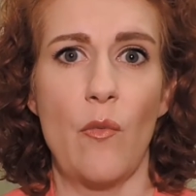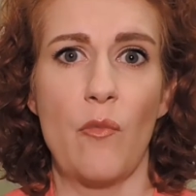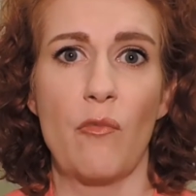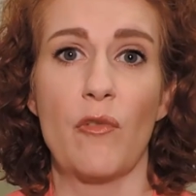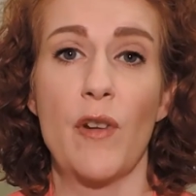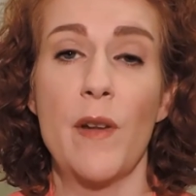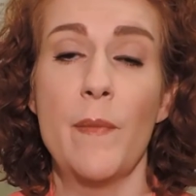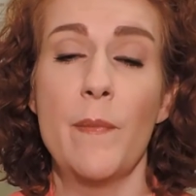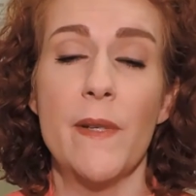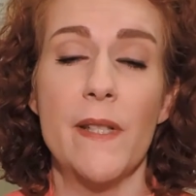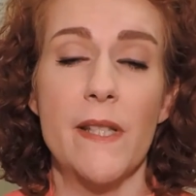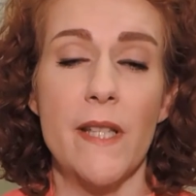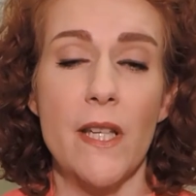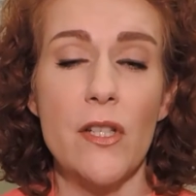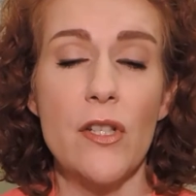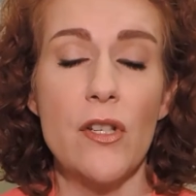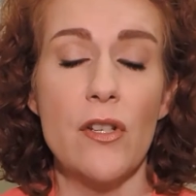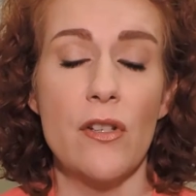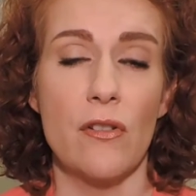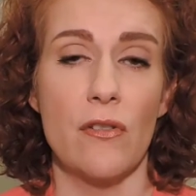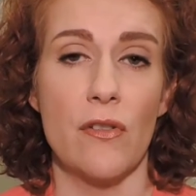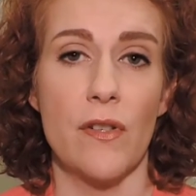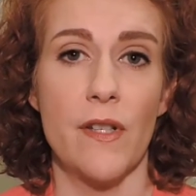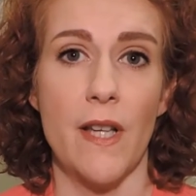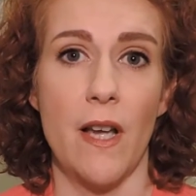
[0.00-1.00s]

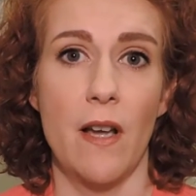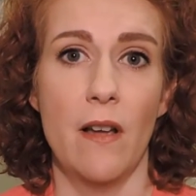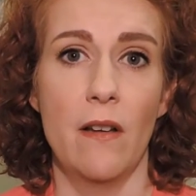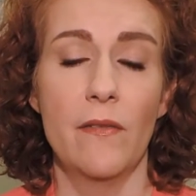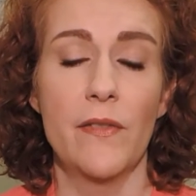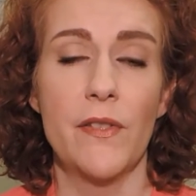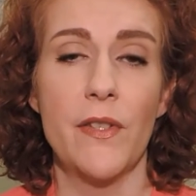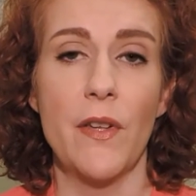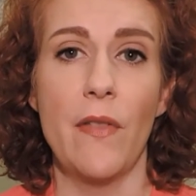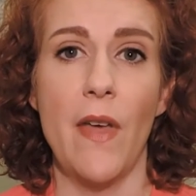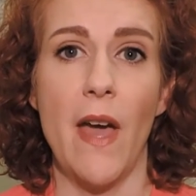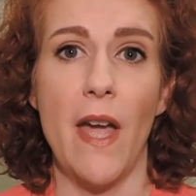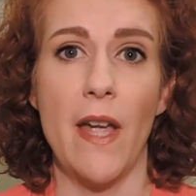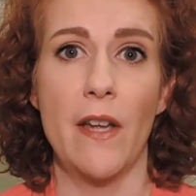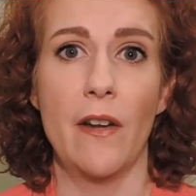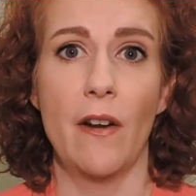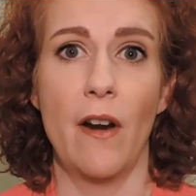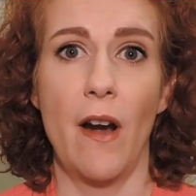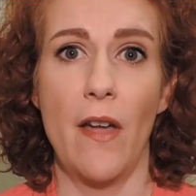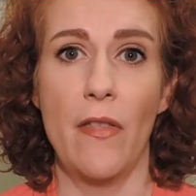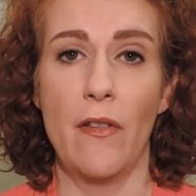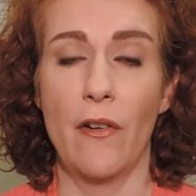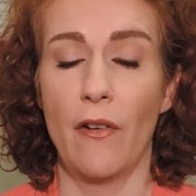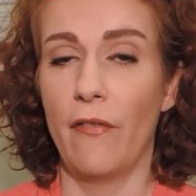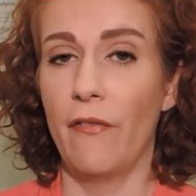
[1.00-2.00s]
reposition yourself so that you're
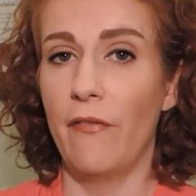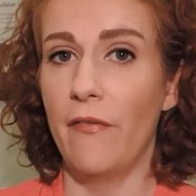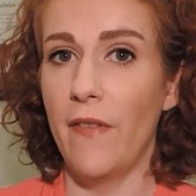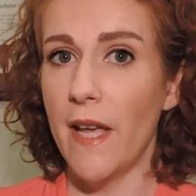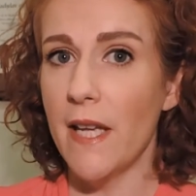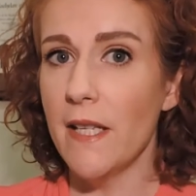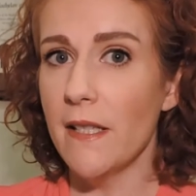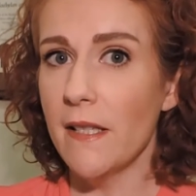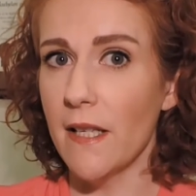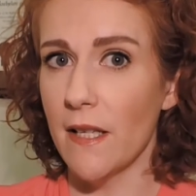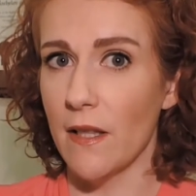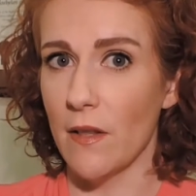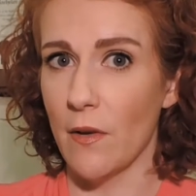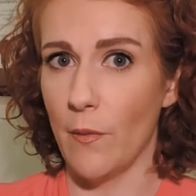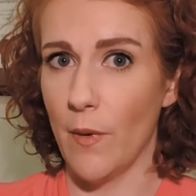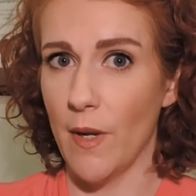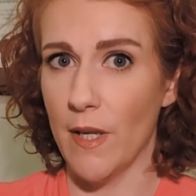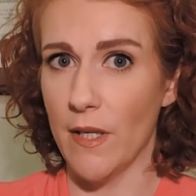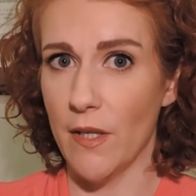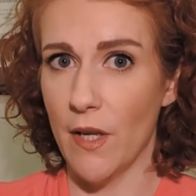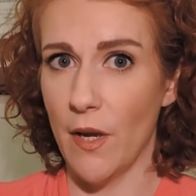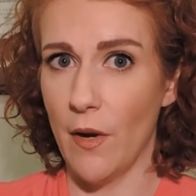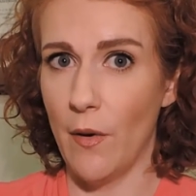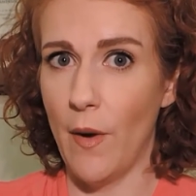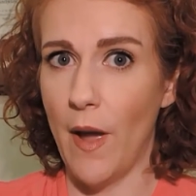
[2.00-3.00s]
either facing the
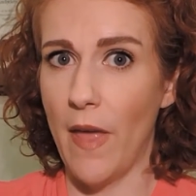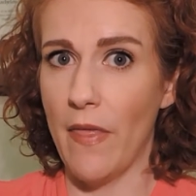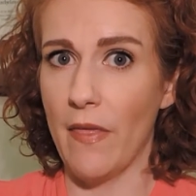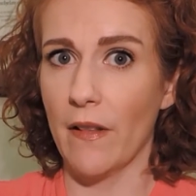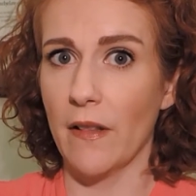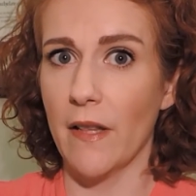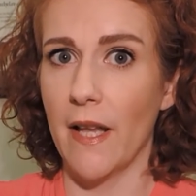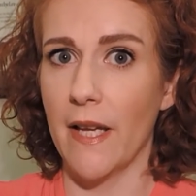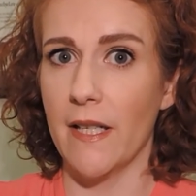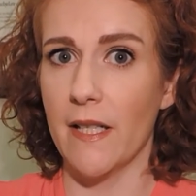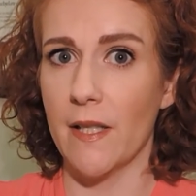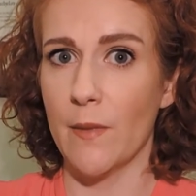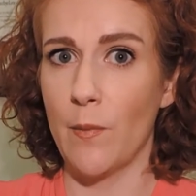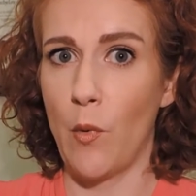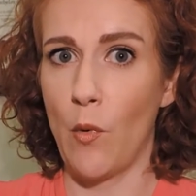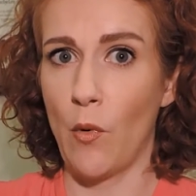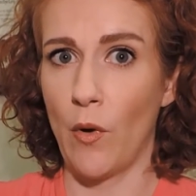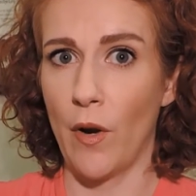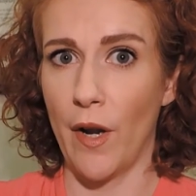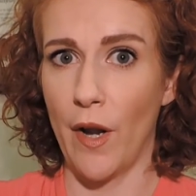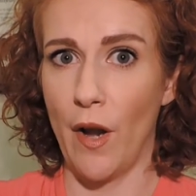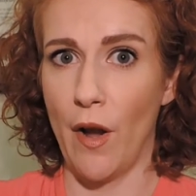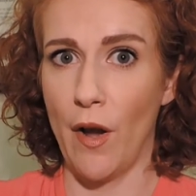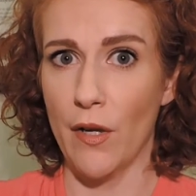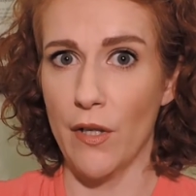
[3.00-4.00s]
window and the light is
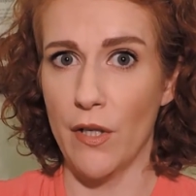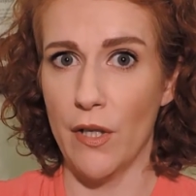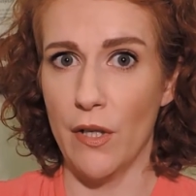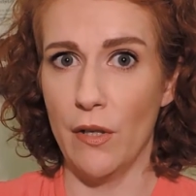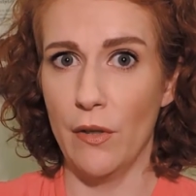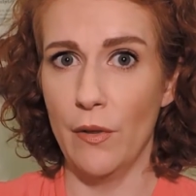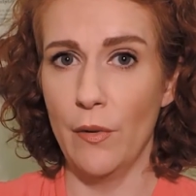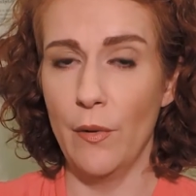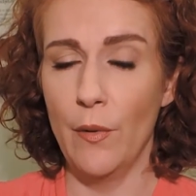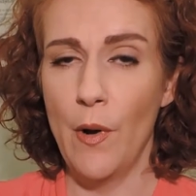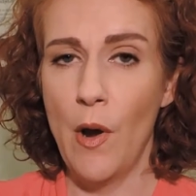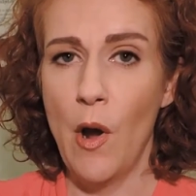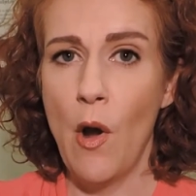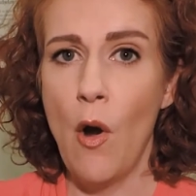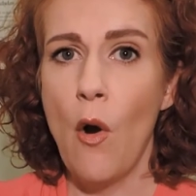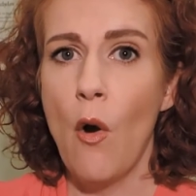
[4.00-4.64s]
pouring on you,